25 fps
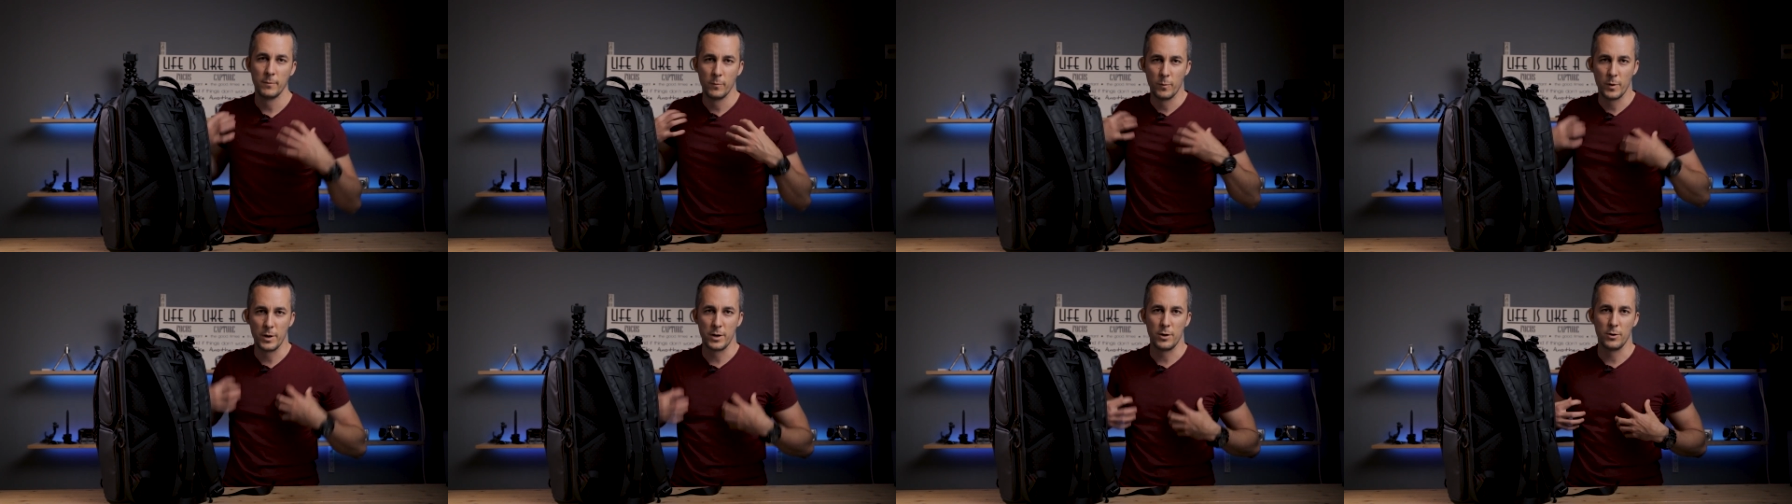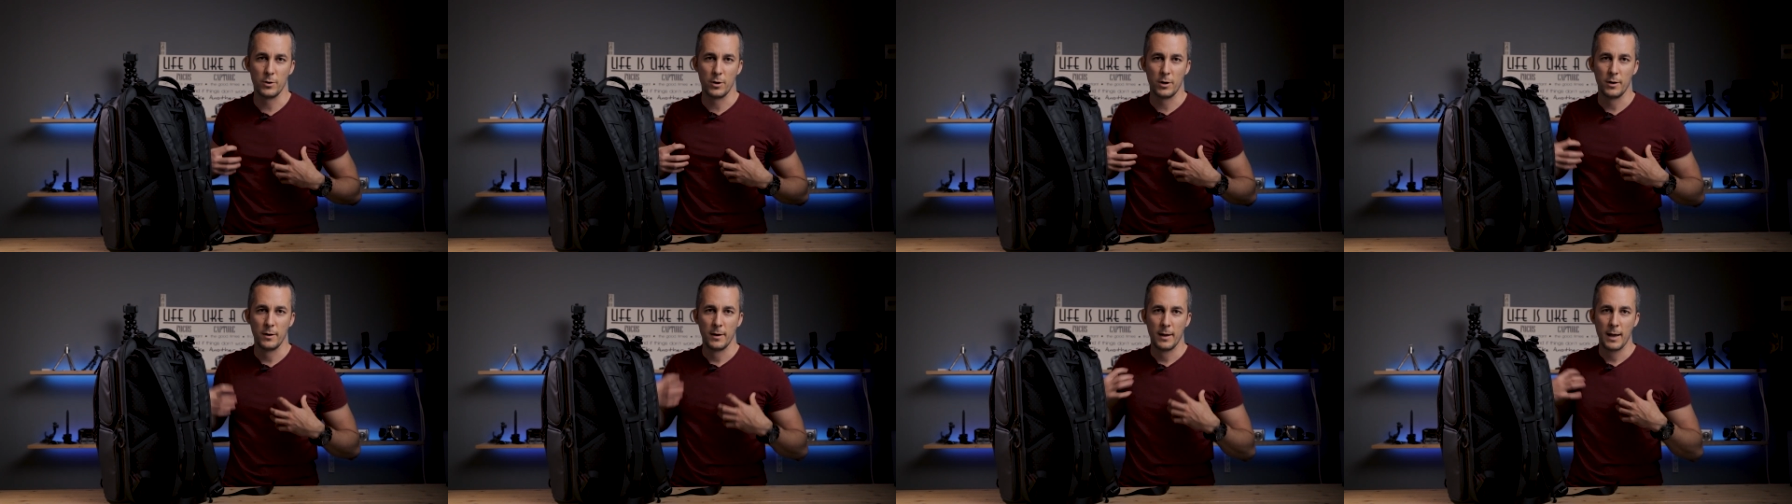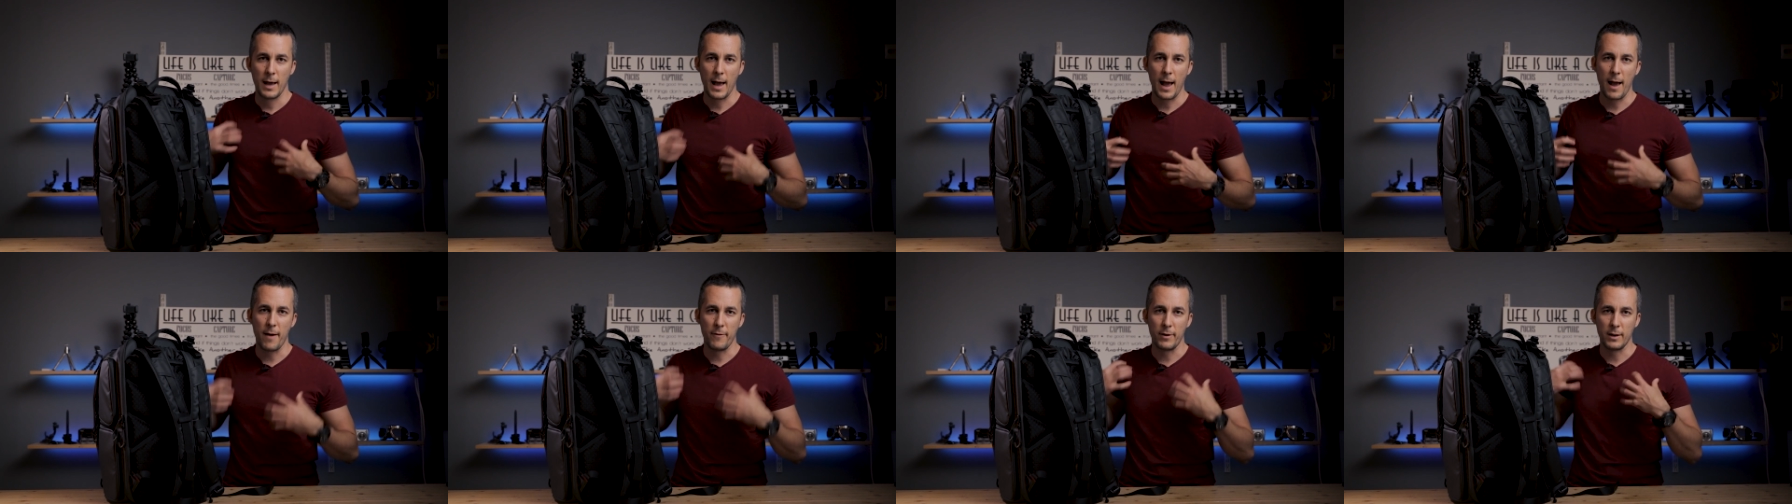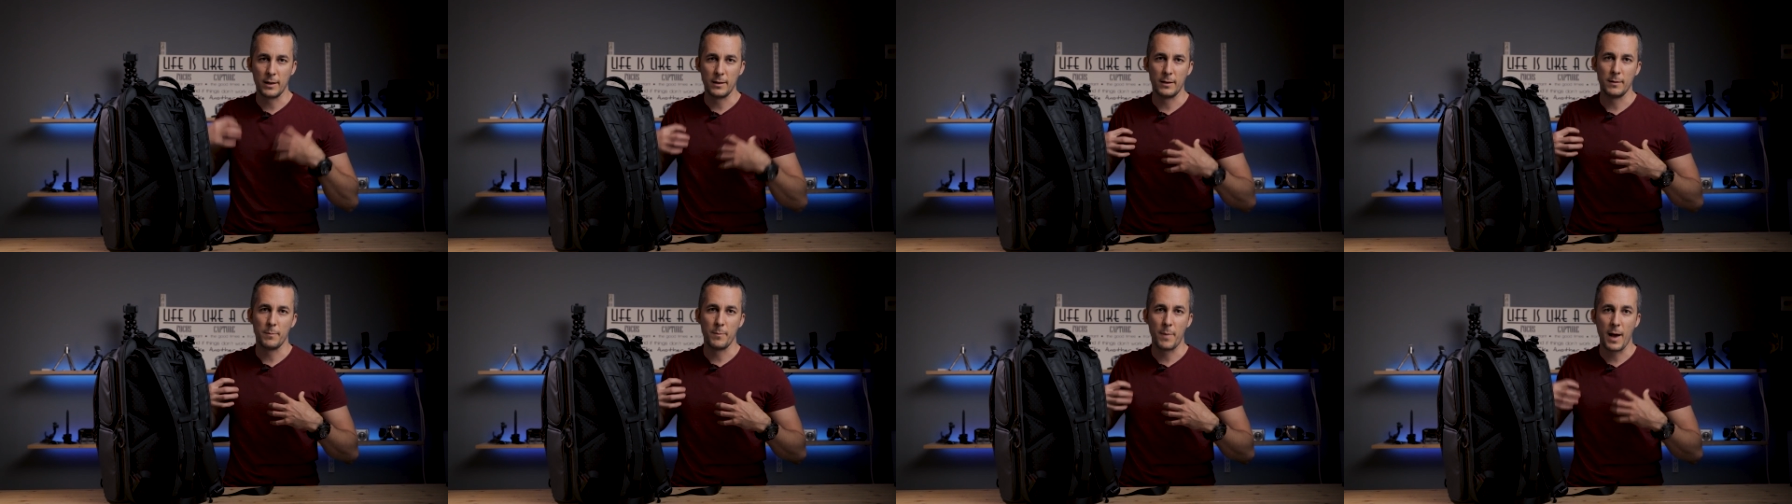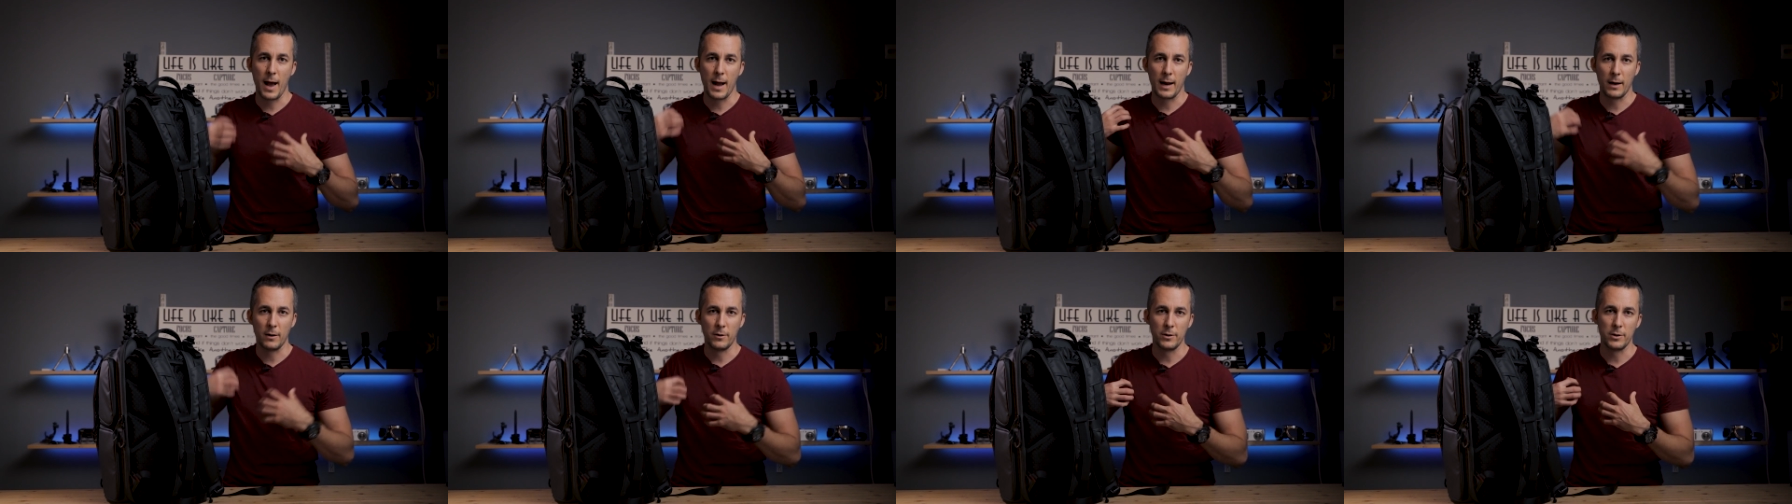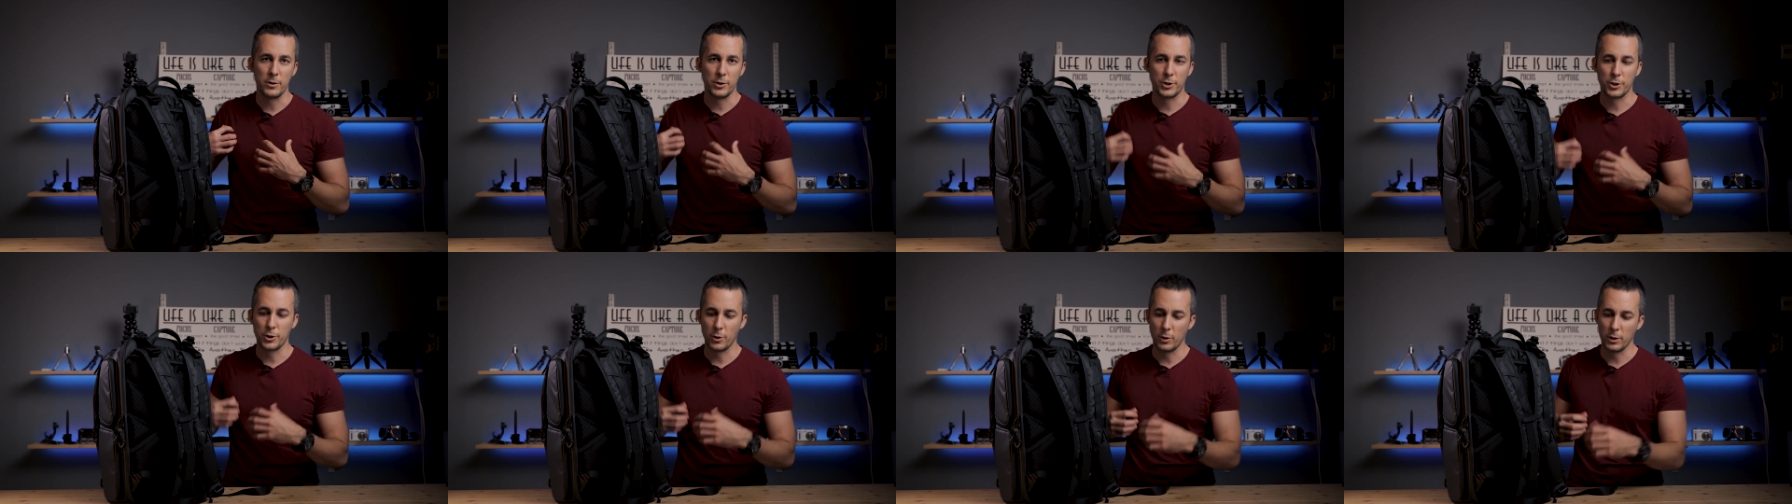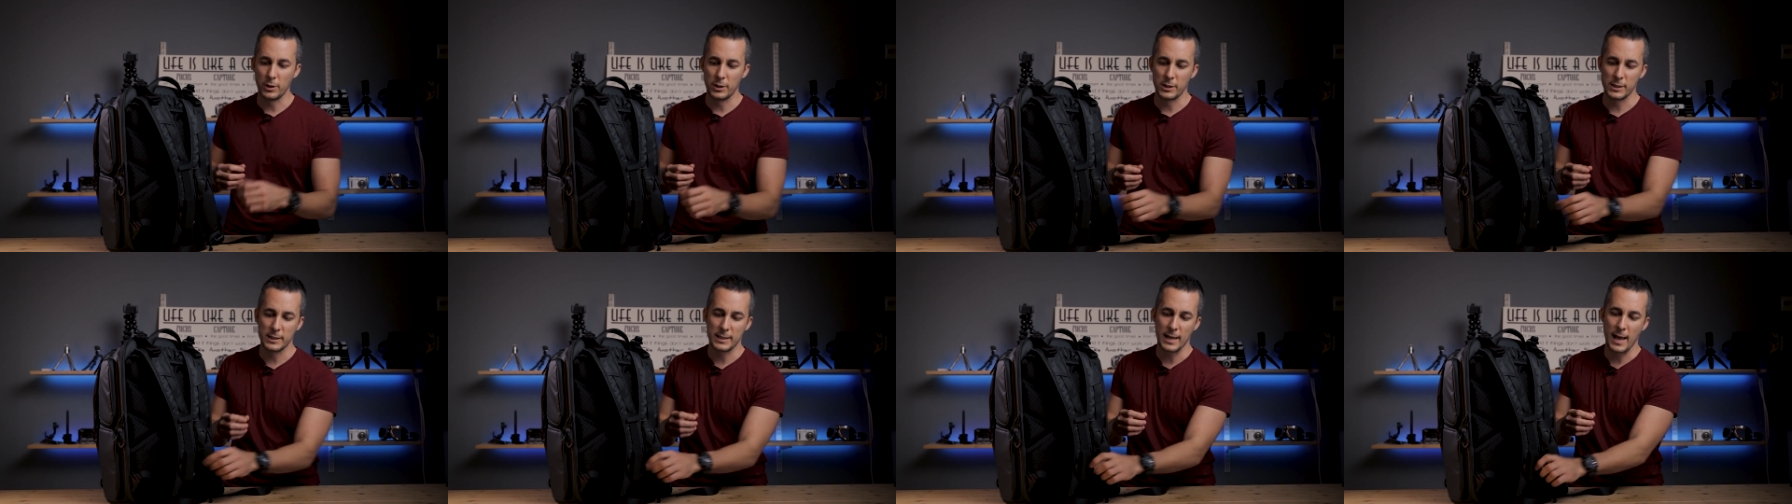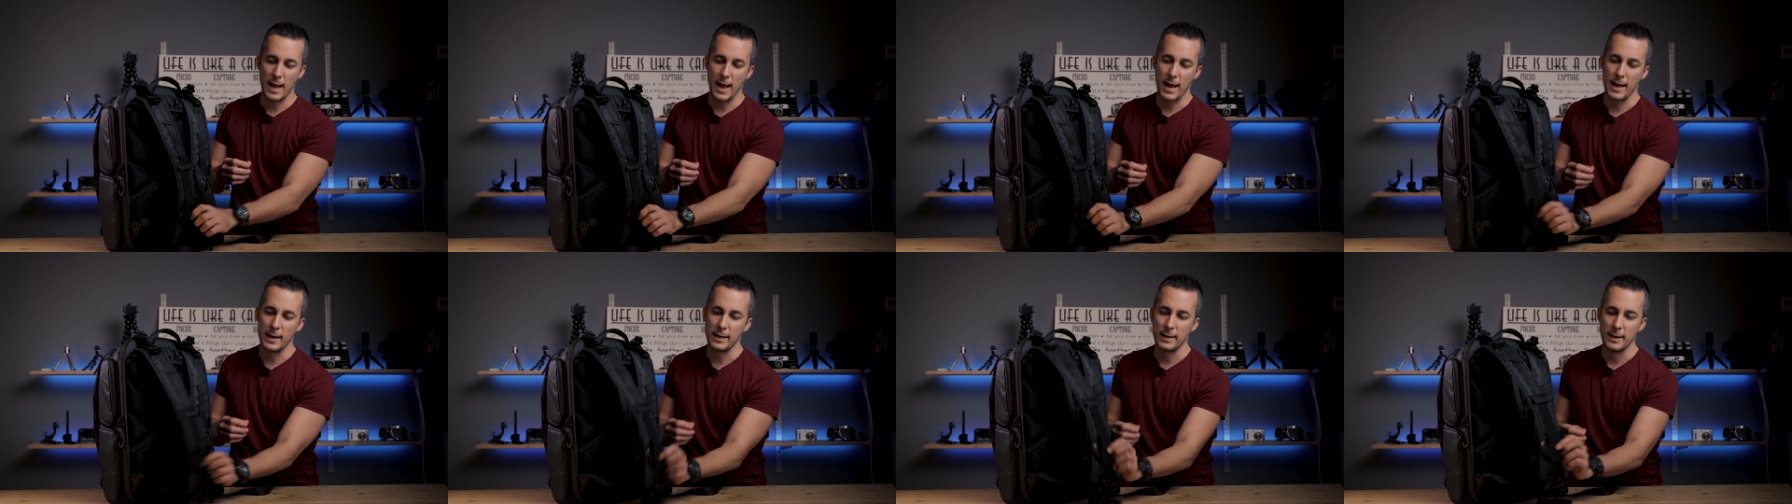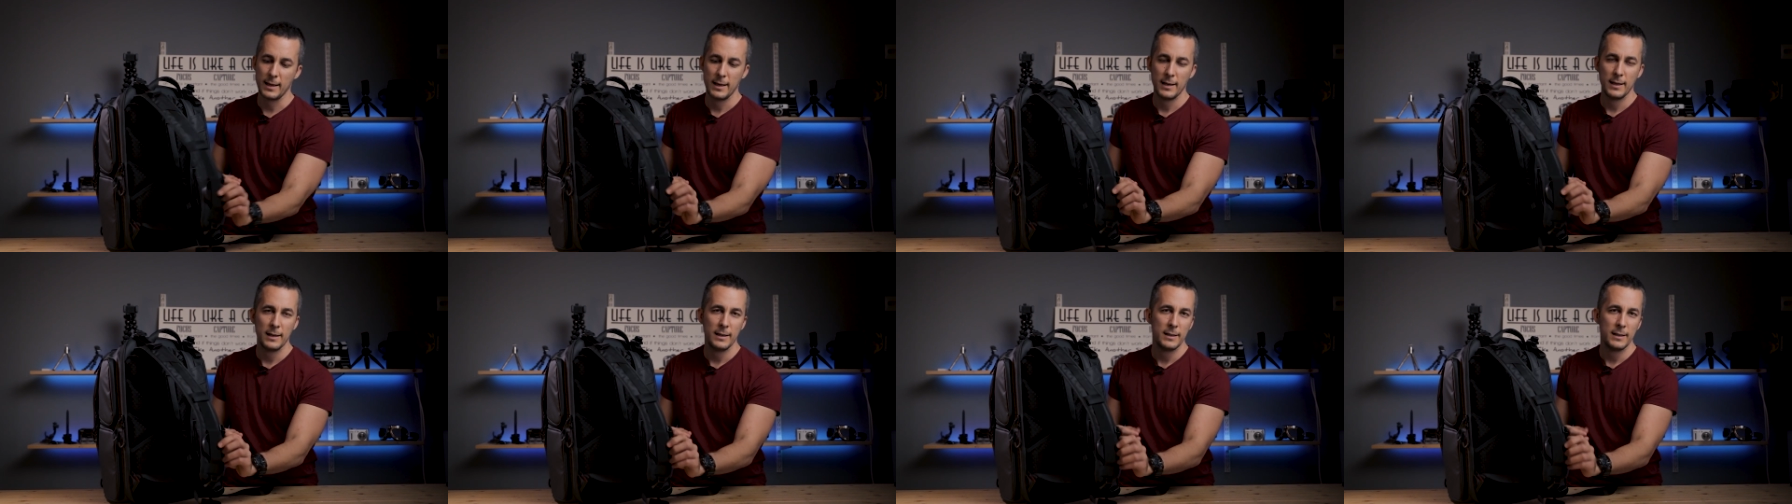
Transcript: when you're having the bag on your shoulders and